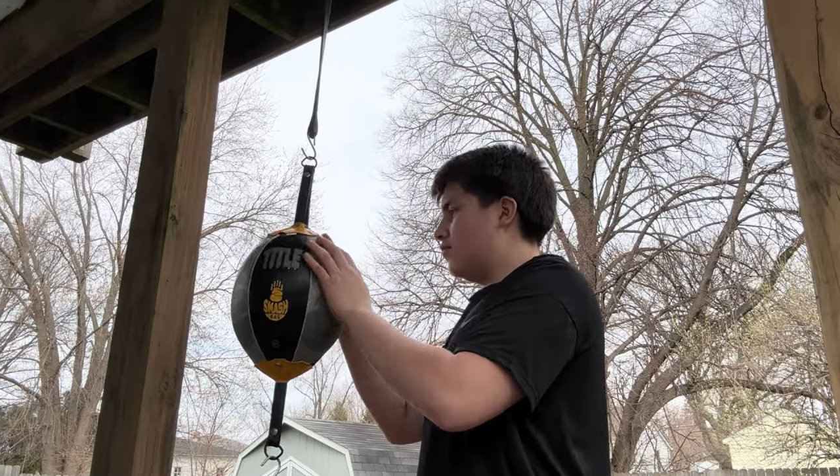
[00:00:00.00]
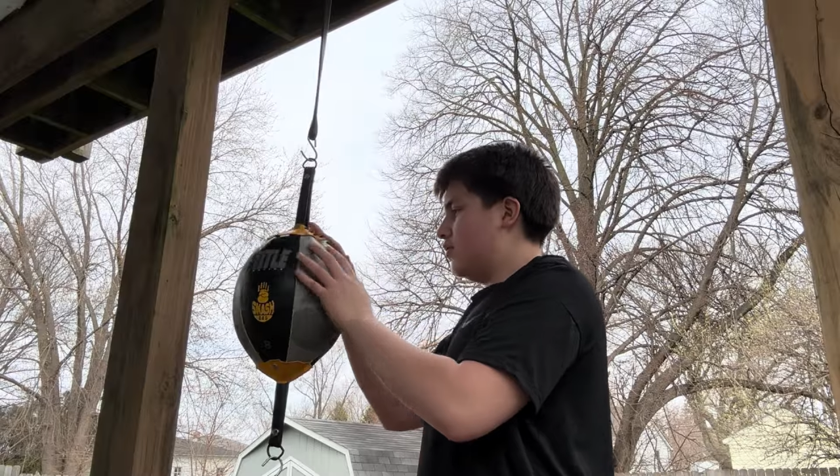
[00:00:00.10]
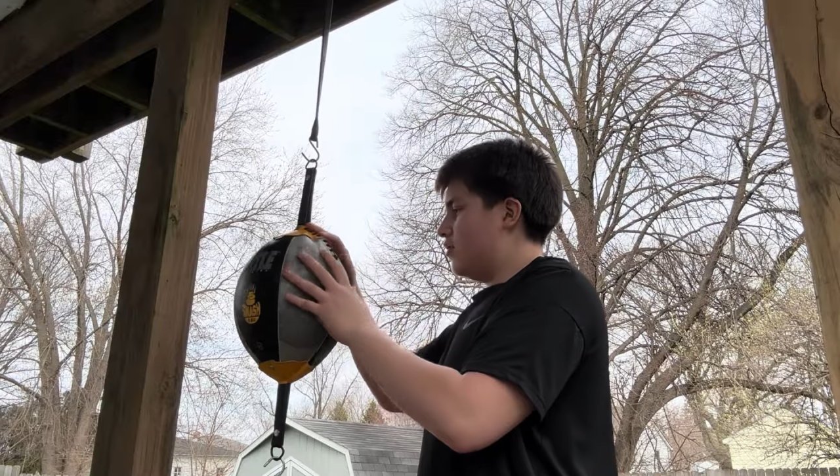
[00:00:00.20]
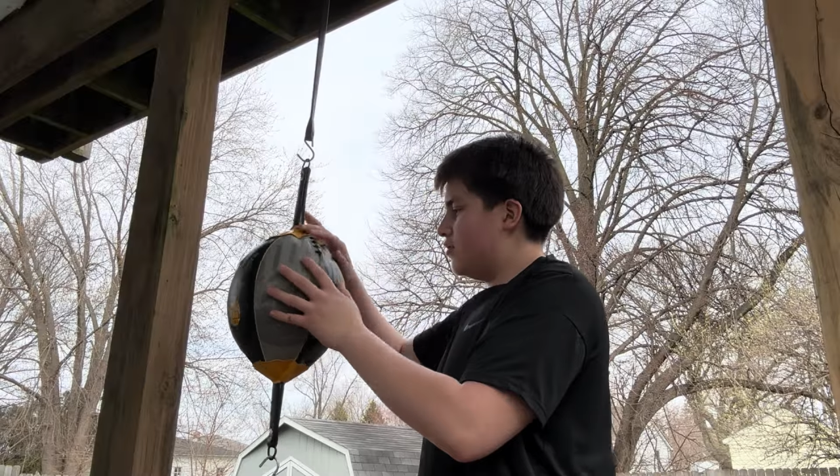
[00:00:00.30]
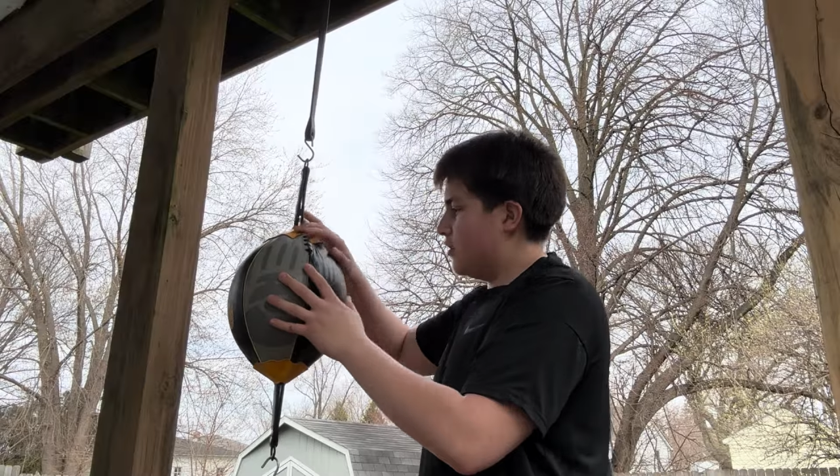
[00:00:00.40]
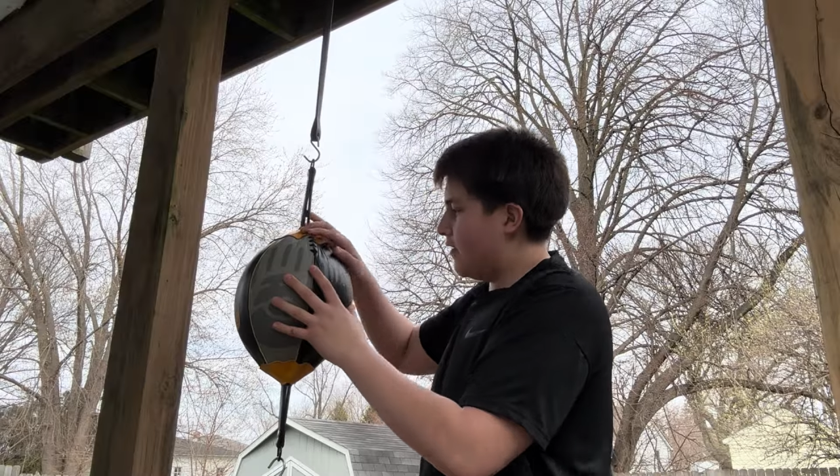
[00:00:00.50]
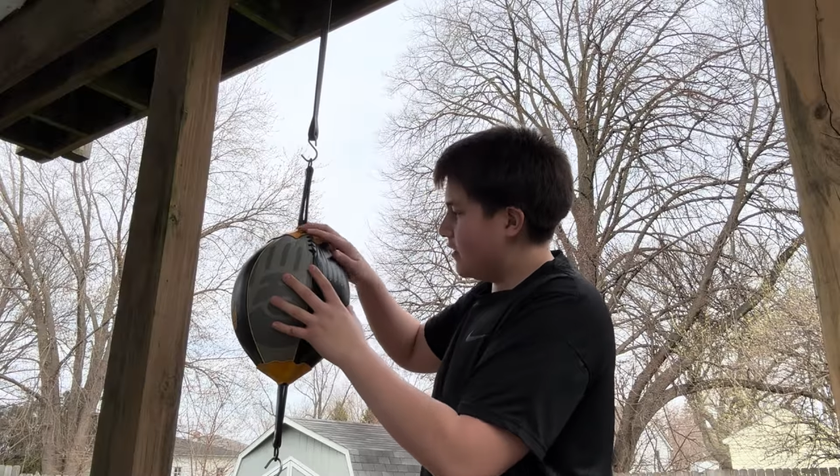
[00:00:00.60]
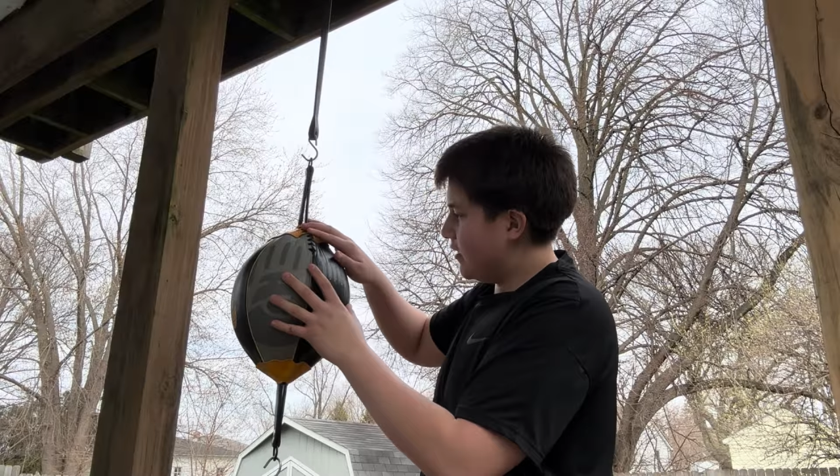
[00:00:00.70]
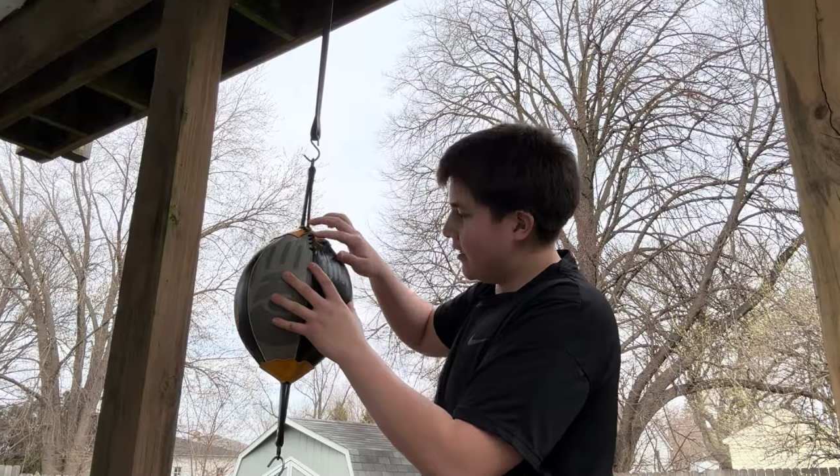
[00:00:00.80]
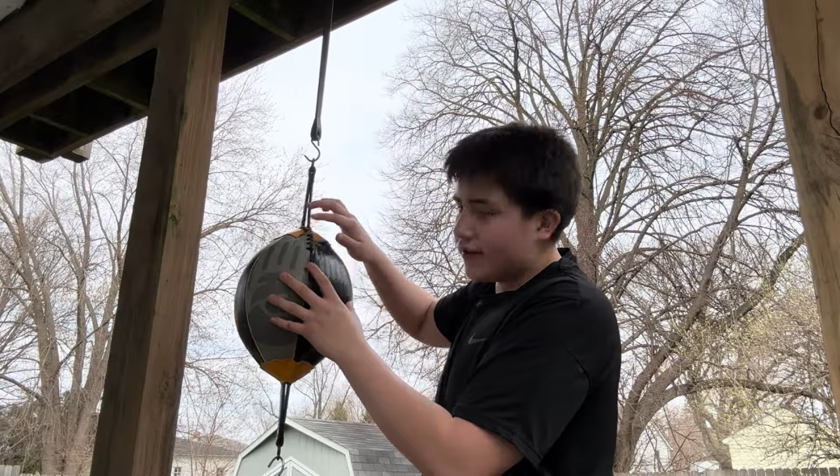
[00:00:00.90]
It
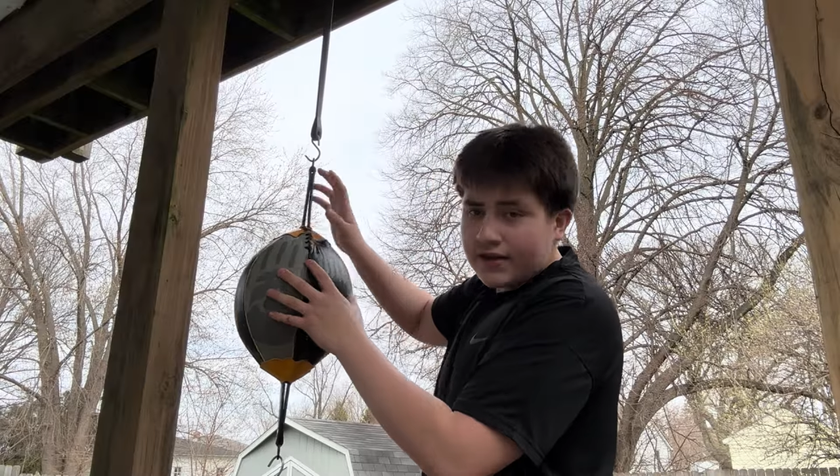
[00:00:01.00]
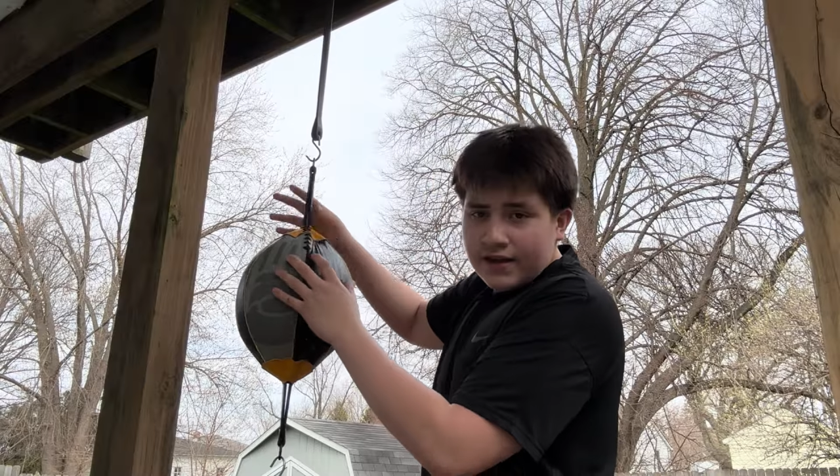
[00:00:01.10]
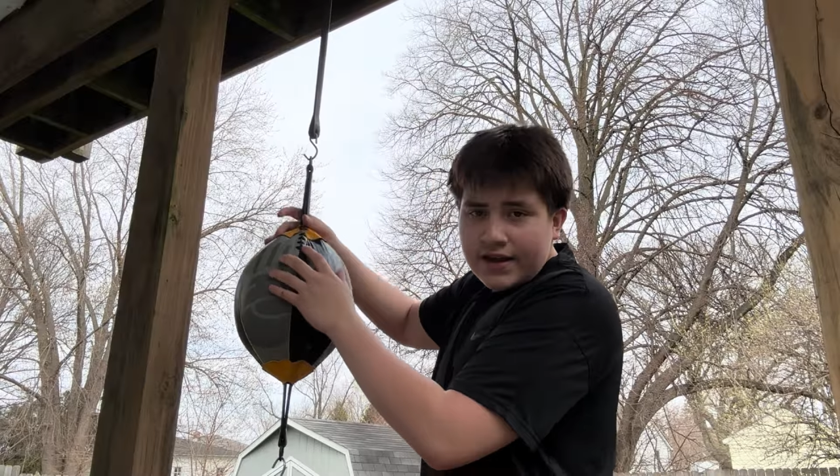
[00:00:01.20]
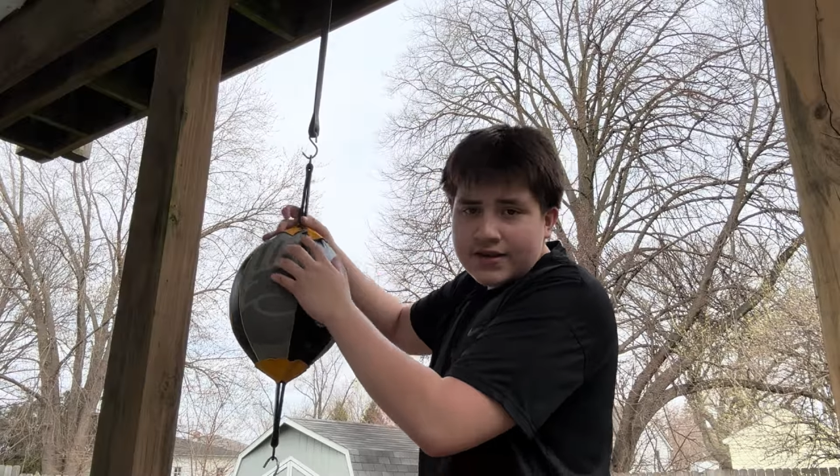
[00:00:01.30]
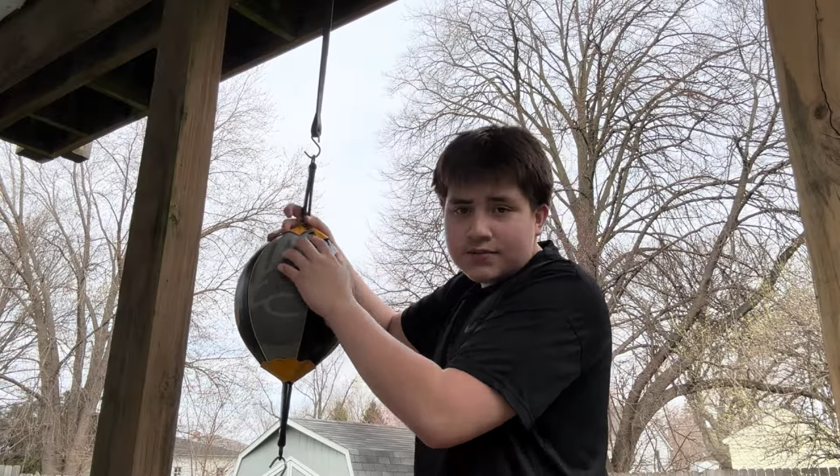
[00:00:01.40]
has